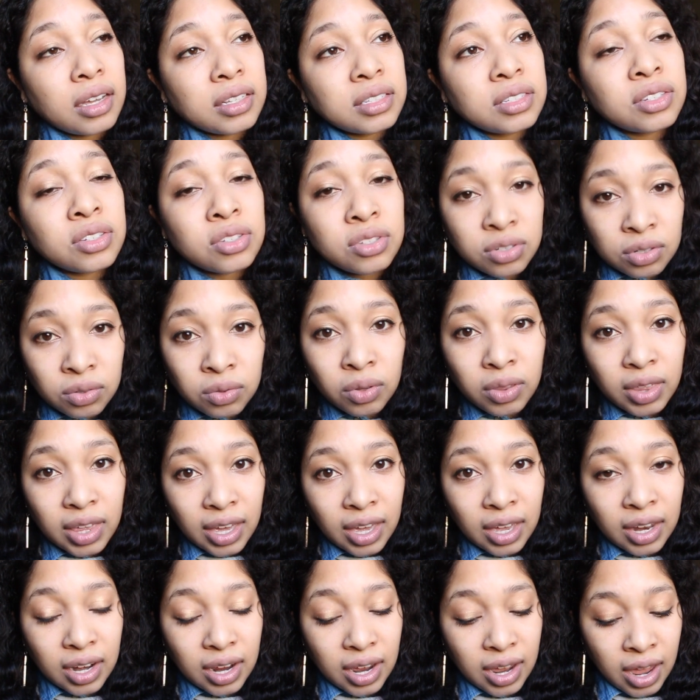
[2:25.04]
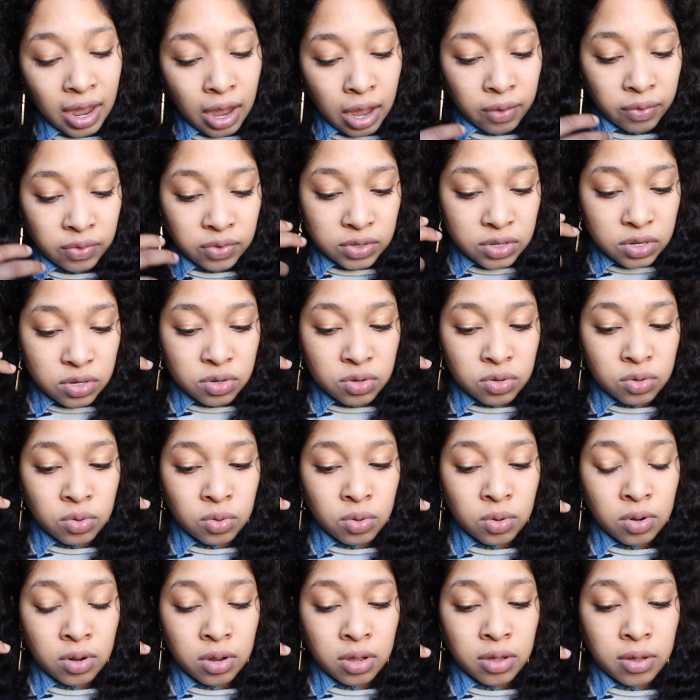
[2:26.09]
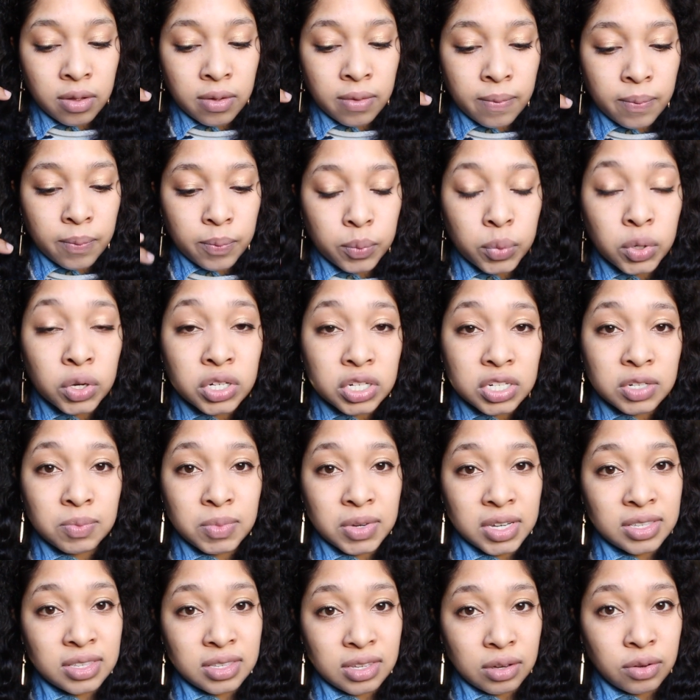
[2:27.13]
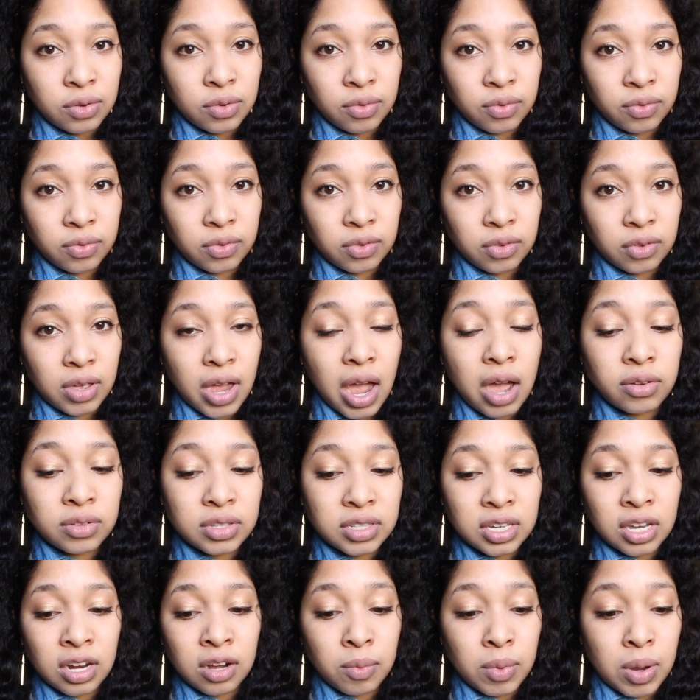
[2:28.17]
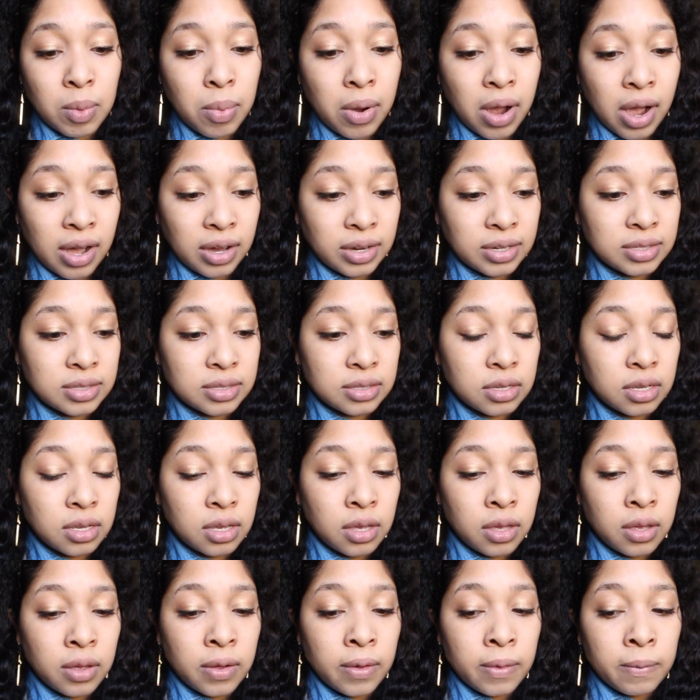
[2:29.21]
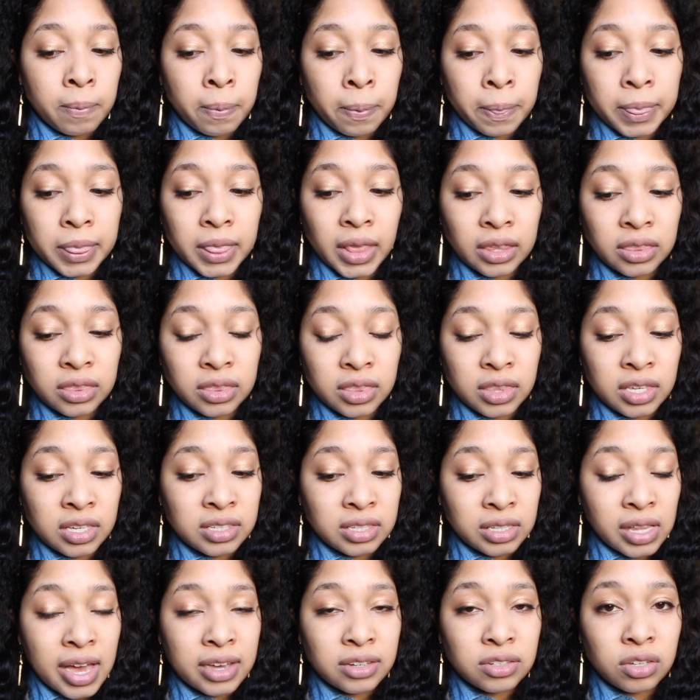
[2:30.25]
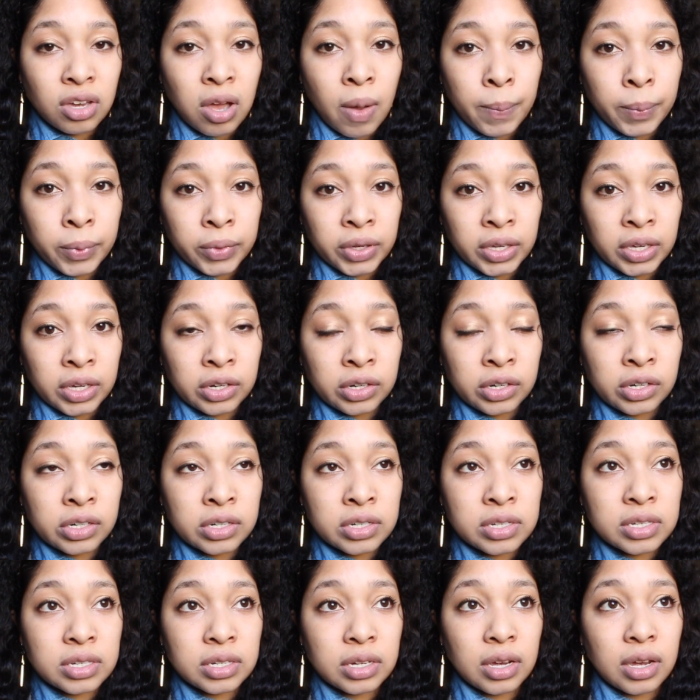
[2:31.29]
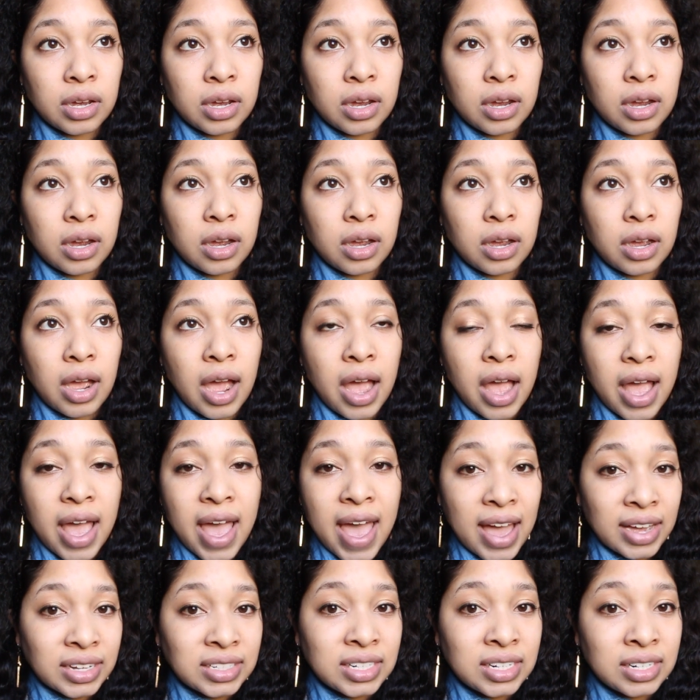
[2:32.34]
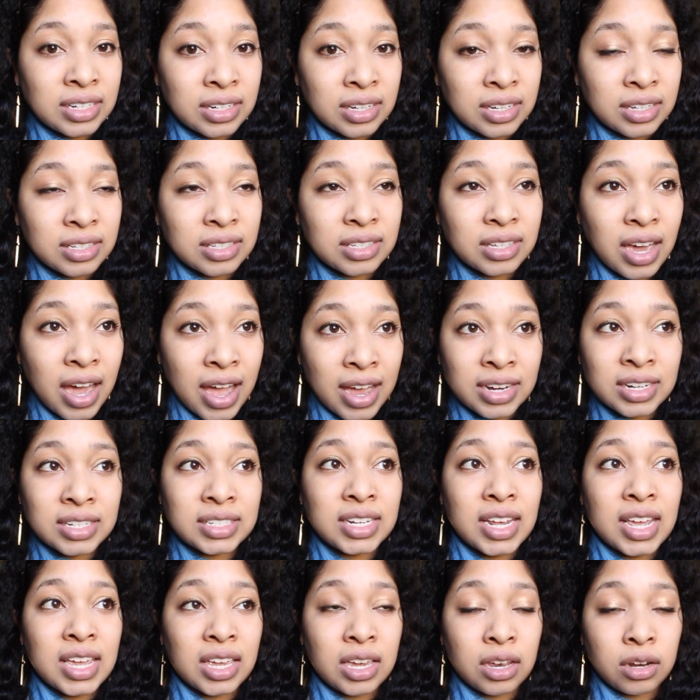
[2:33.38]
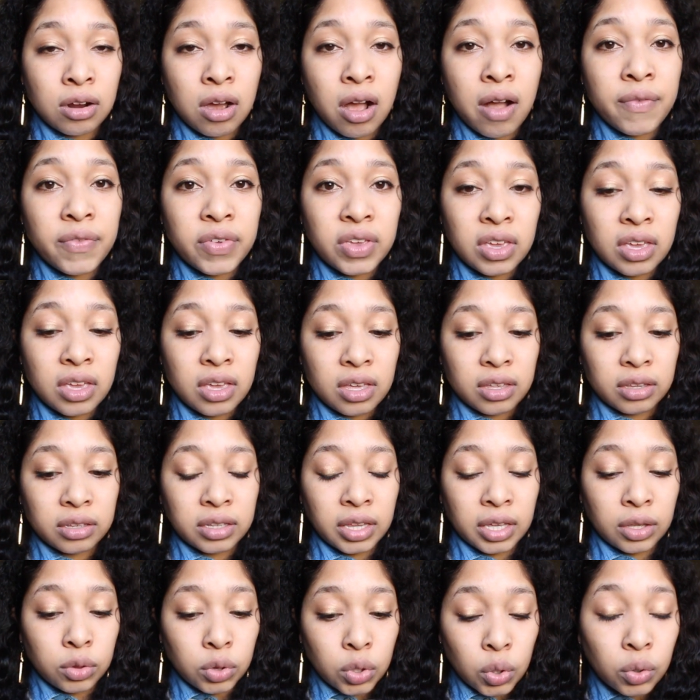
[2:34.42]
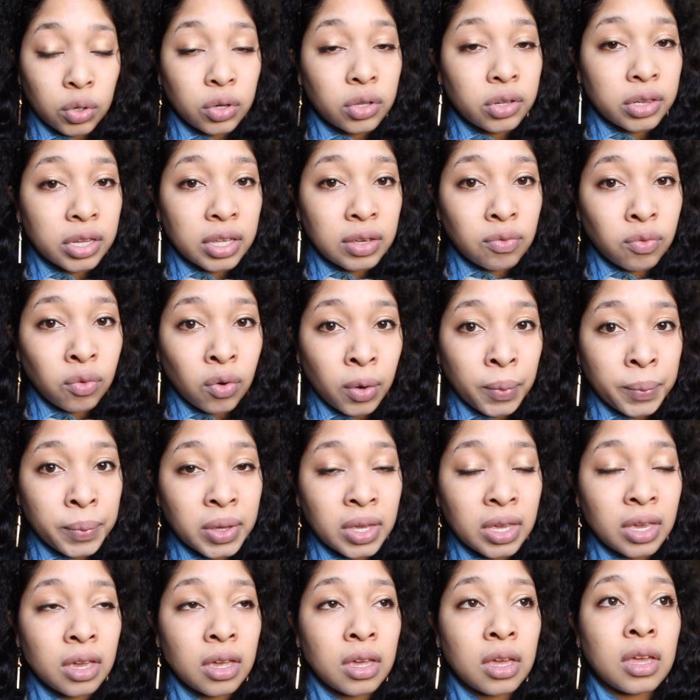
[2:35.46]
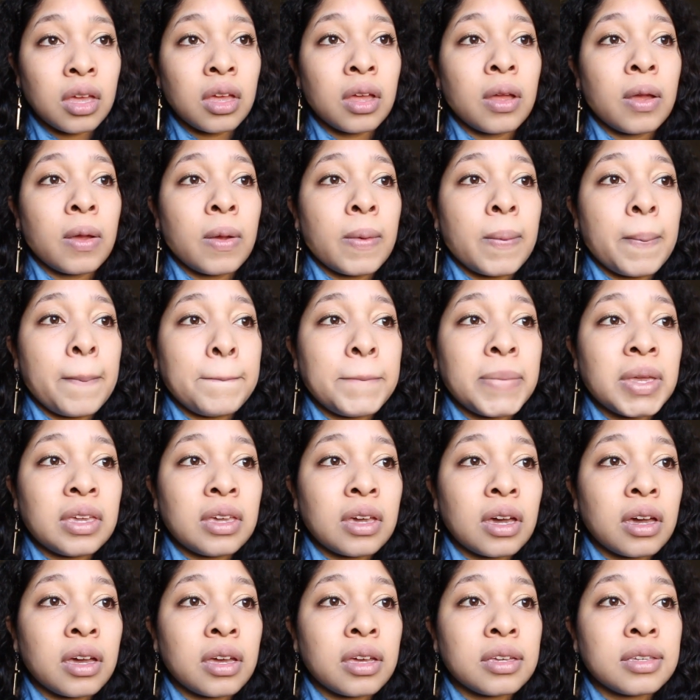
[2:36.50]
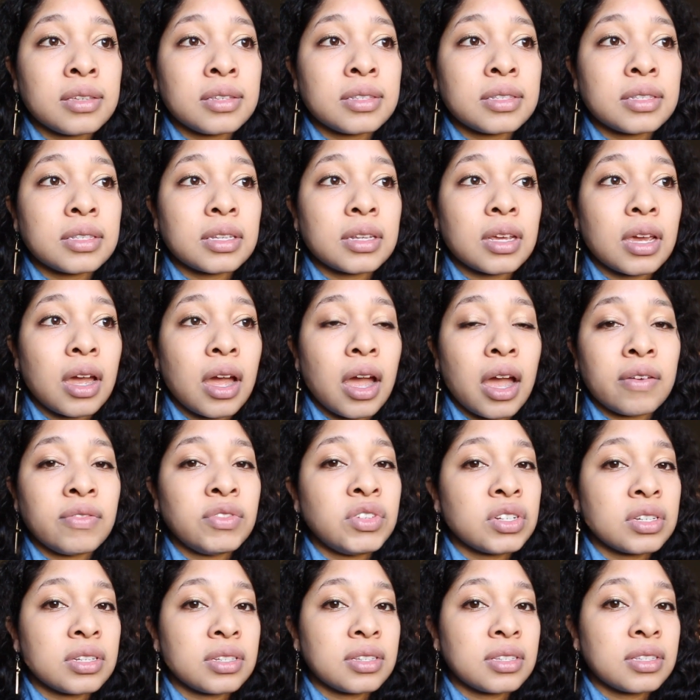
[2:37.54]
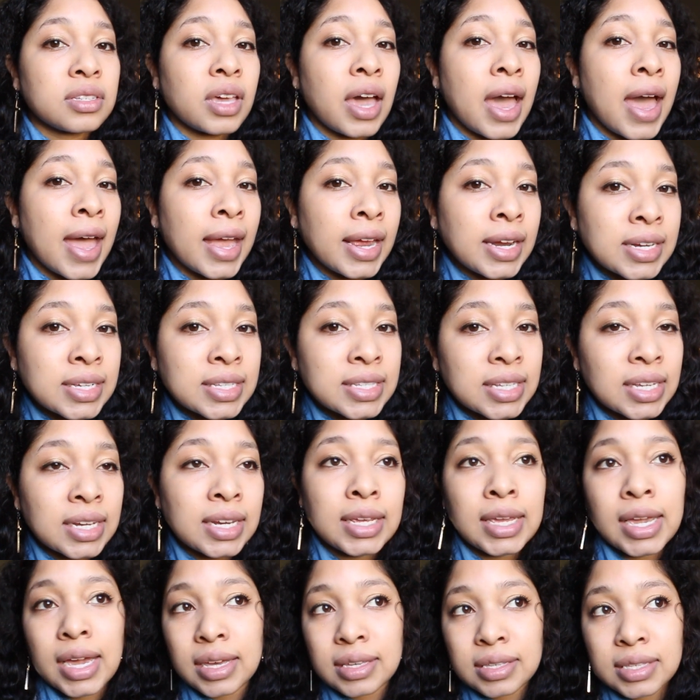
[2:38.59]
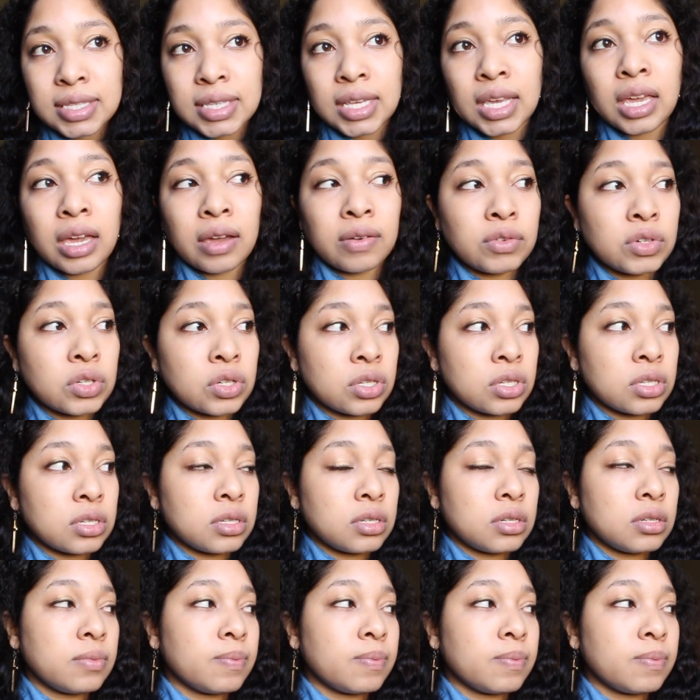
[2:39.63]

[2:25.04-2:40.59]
to do that, I have to push myself outside of my box. Like, these last couple of years, acting has kind of taken off, like, locally for me, because I've just kind of said yes. Like, I've just